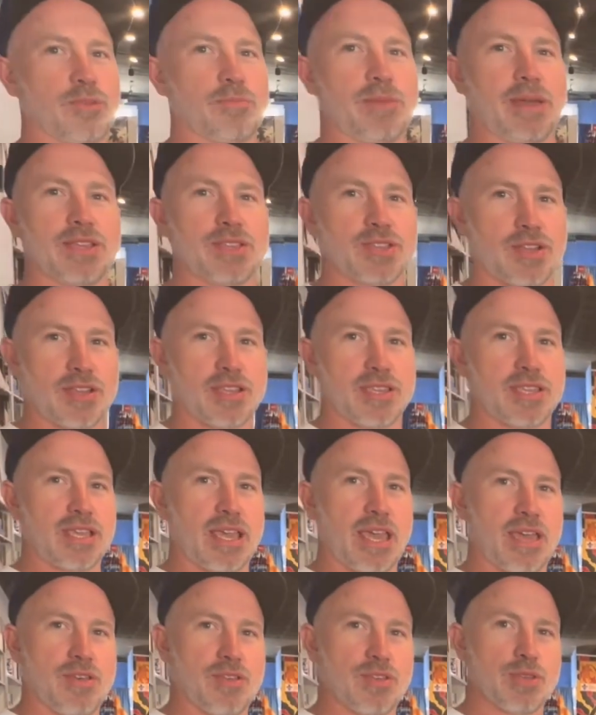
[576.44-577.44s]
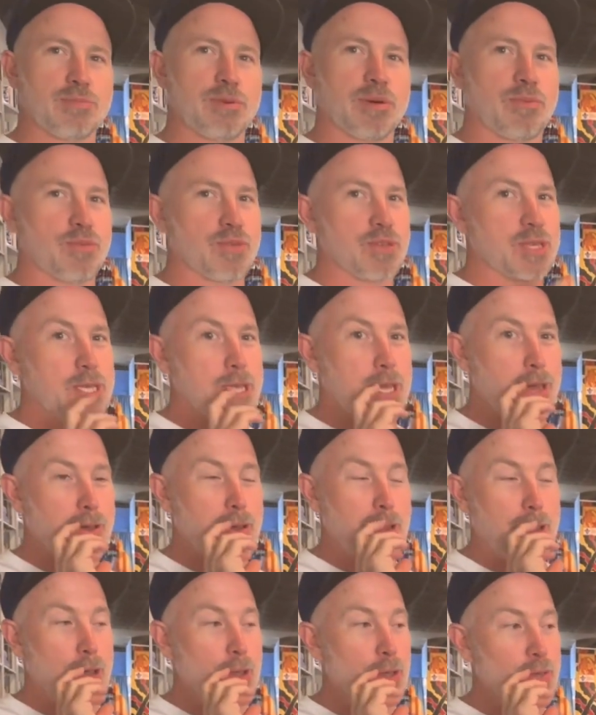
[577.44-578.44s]
based on sales, but we'll see how
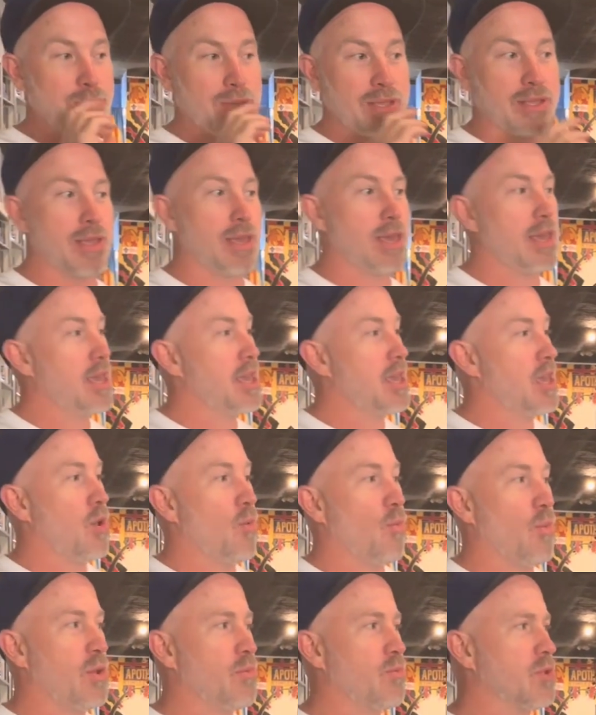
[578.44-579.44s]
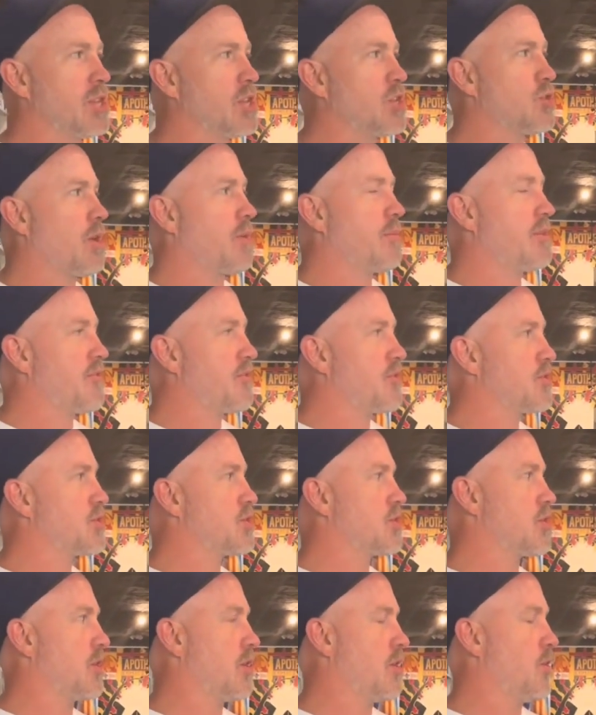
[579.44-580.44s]
it goes. We, we really tried when we first
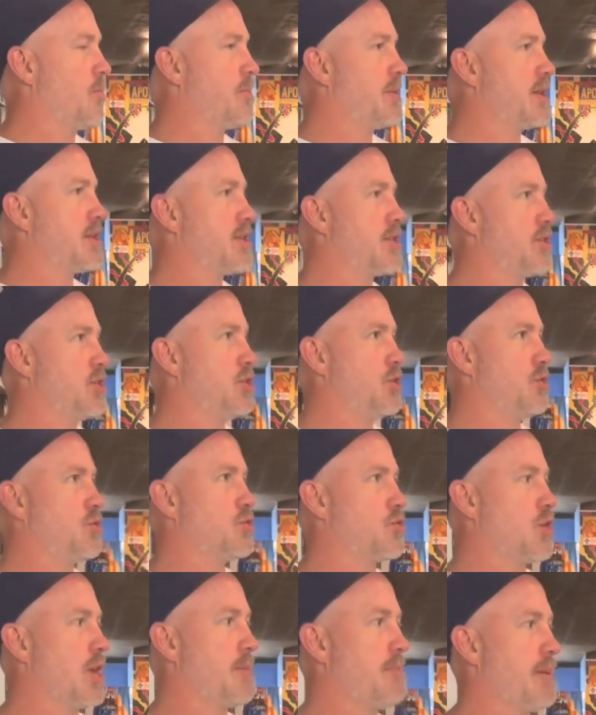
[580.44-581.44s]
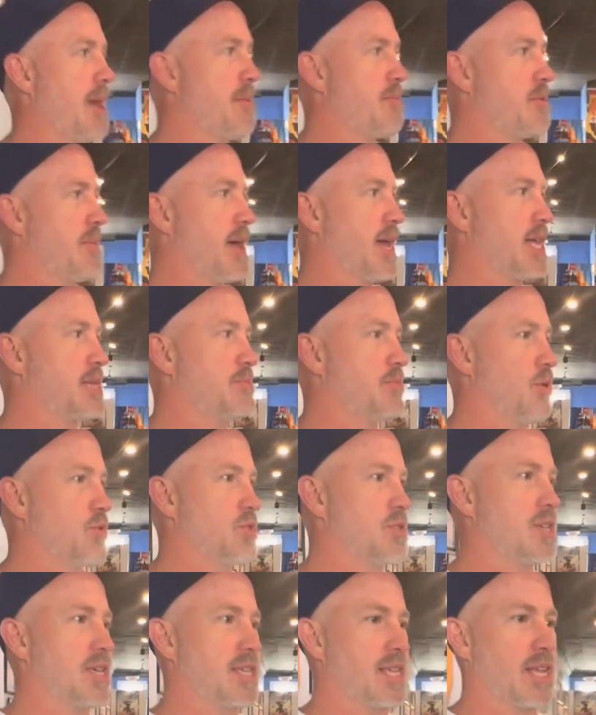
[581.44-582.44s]
opened to do trade paperbacks
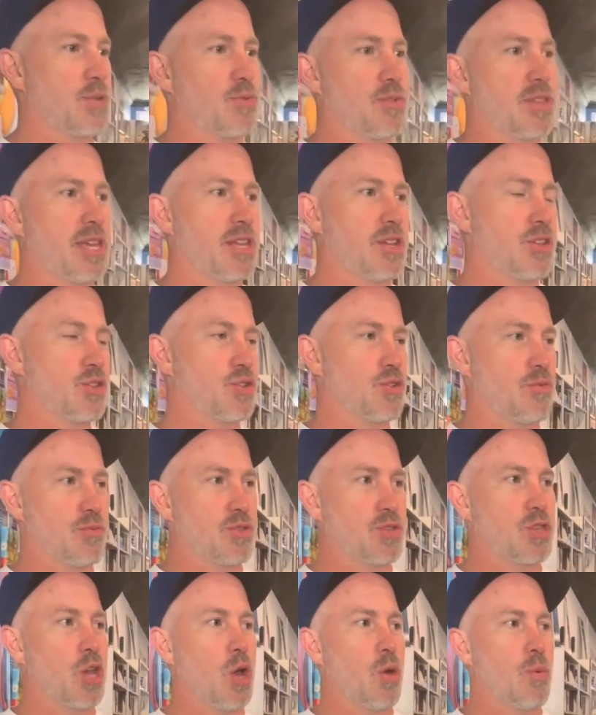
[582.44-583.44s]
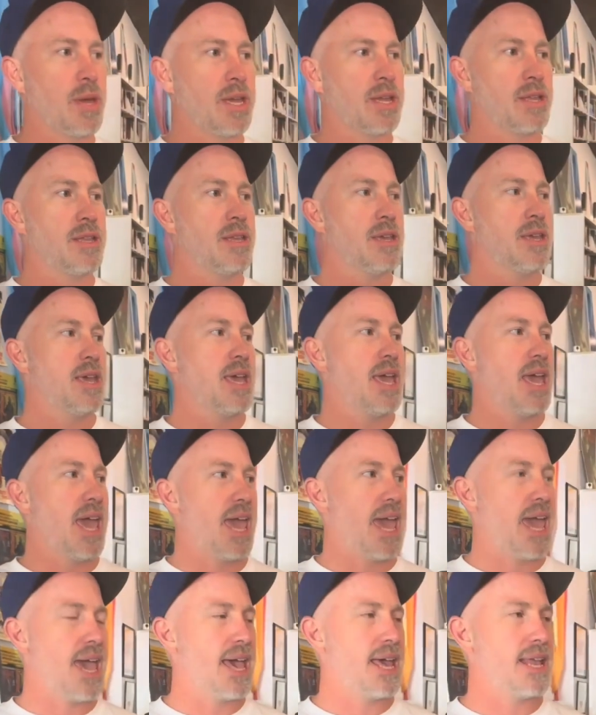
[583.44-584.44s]
mostly because that's where the industry was going,
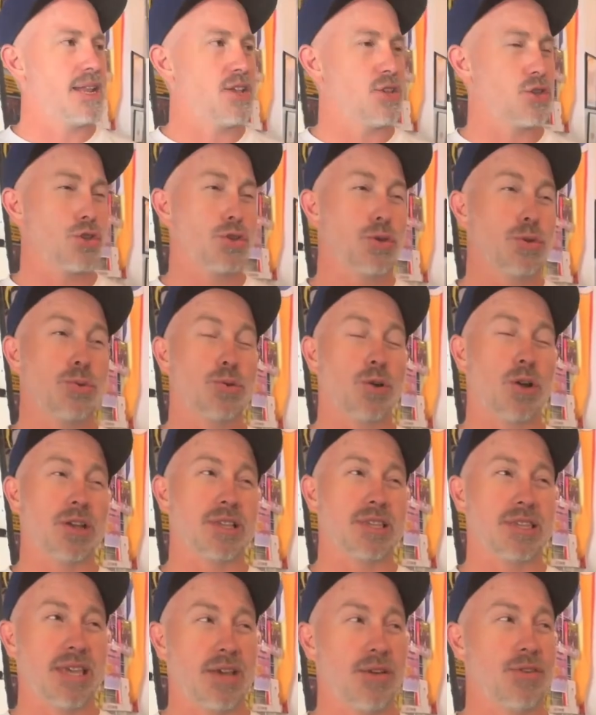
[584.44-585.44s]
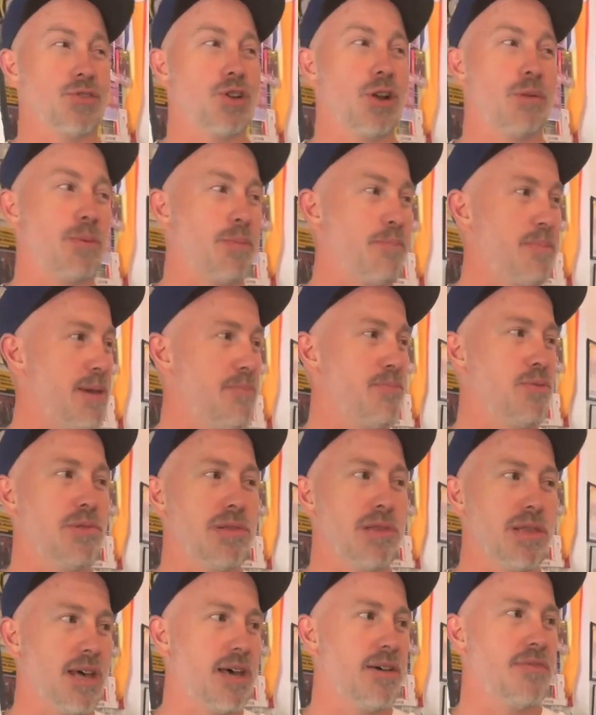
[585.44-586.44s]
and it's certainly where our sales are. But people
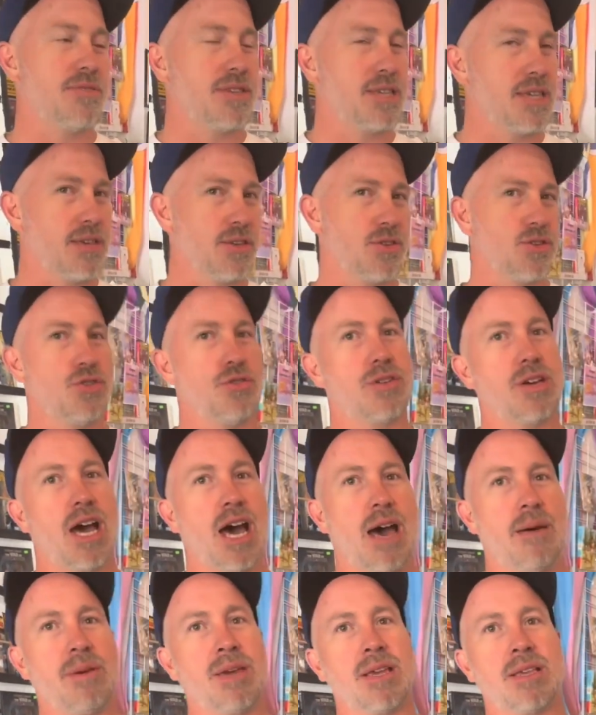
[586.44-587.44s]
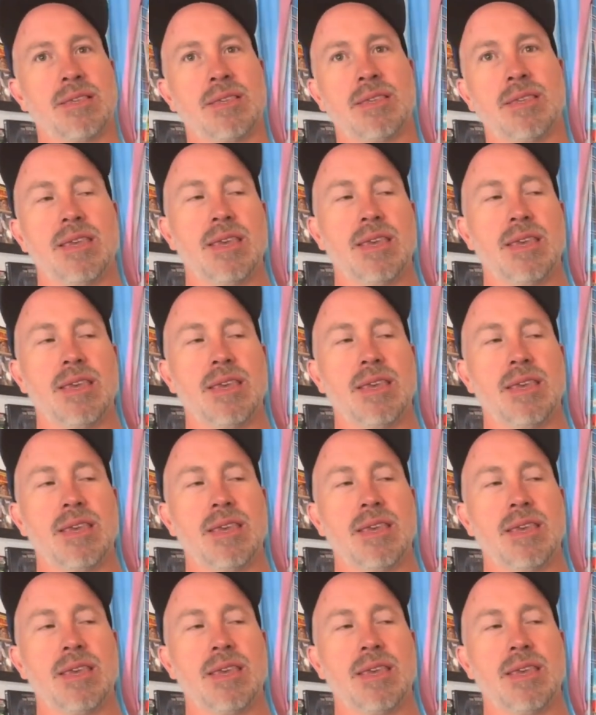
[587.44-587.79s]
love single issue comics